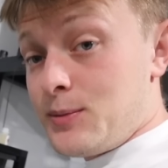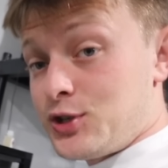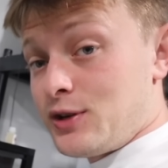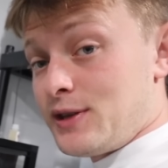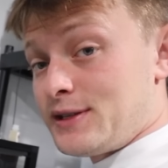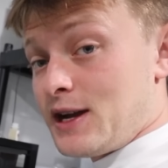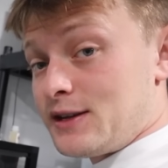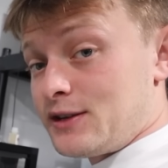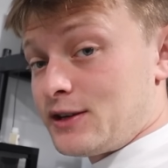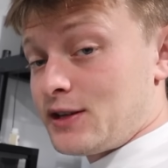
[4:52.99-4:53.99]
sure these
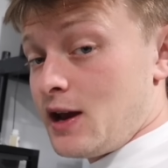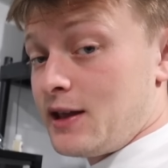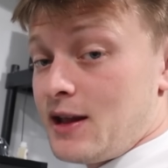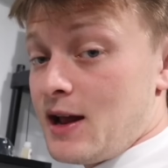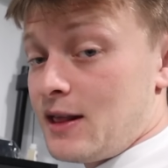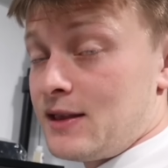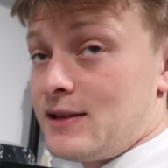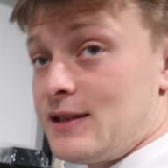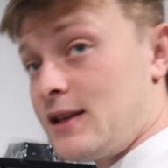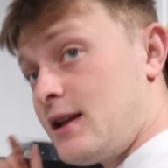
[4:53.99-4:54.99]
guys are excited to get out of
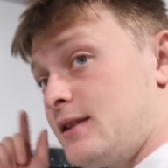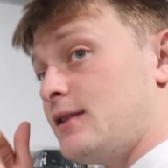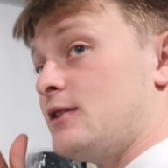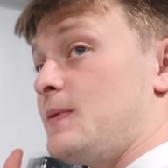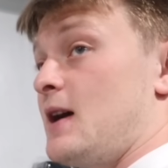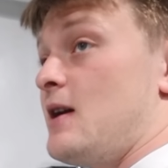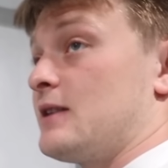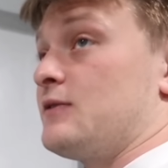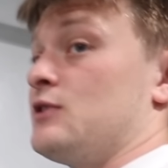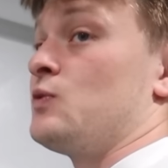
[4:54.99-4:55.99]
these and get into those
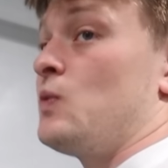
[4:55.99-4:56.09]
bioactives as